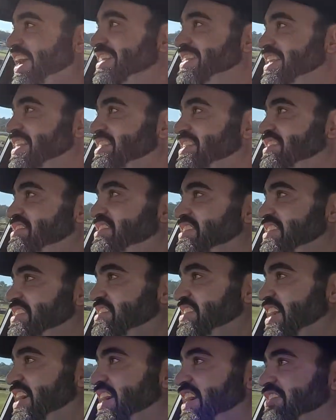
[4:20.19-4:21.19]
and then the
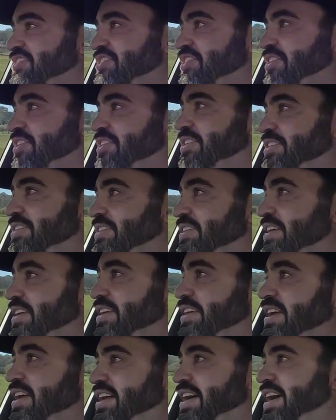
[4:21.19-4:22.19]
DJR style
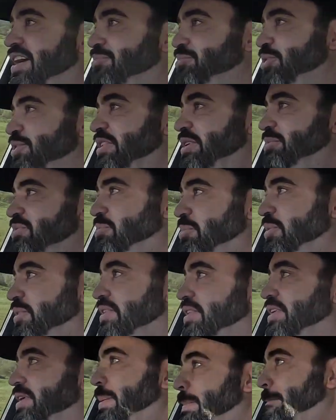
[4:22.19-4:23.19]
boot lip spoiler.